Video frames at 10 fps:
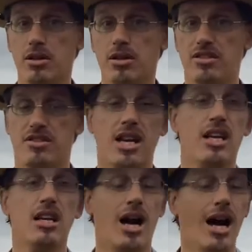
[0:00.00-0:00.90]

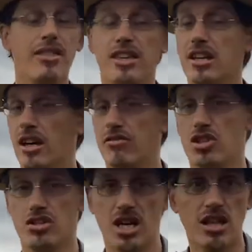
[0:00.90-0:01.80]
stating, "I think I've
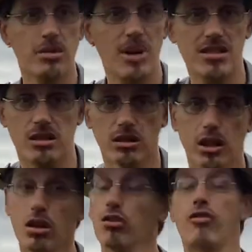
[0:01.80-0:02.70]
just had the best
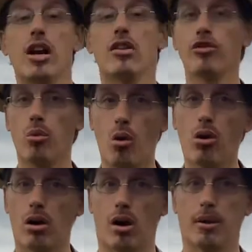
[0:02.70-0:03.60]
little fight of the
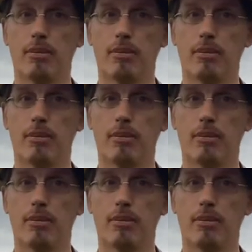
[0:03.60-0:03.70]
war,"